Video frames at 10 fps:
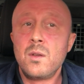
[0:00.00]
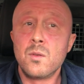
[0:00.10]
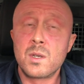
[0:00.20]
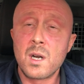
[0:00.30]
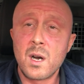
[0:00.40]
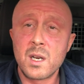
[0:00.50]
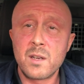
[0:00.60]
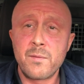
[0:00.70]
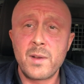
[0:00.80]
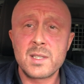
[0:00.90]
Your
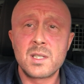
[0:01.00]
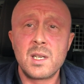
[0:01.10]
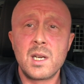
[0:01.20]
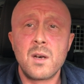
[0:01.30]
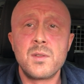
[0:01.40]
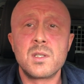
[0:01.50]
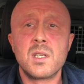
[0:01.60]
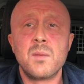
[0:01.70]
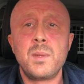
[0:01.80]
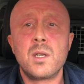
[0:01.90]
cardiovascular health is
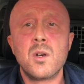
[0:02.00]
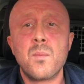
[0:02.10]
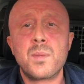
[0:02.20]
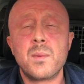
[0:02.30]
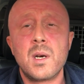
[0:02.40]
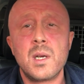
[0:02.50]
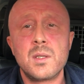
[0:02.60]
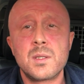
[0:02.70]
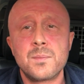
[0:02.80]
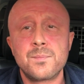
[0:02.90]
going to be
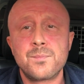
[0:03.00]
compromised.